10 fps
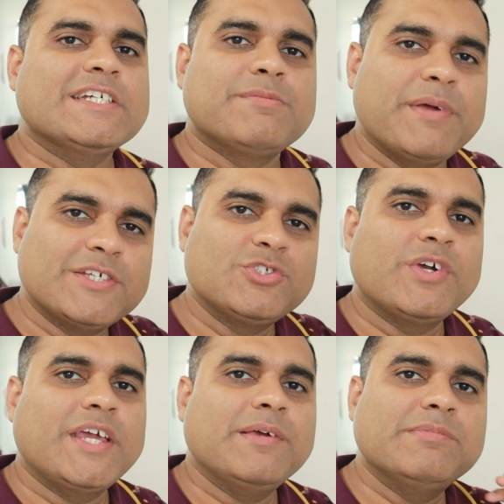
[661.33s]
the space
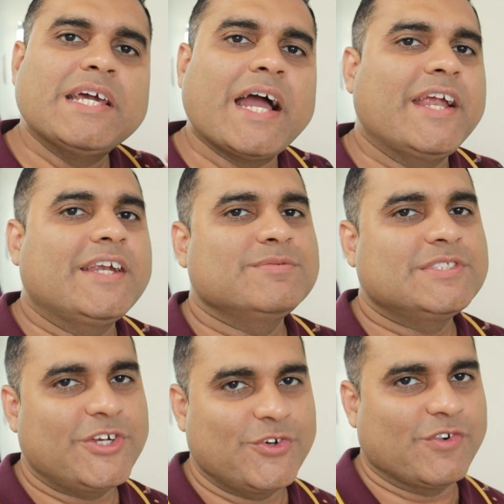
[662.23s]
to keep the
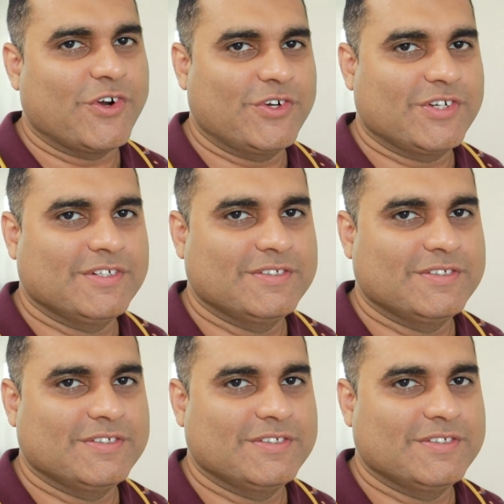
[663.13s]
items that you want.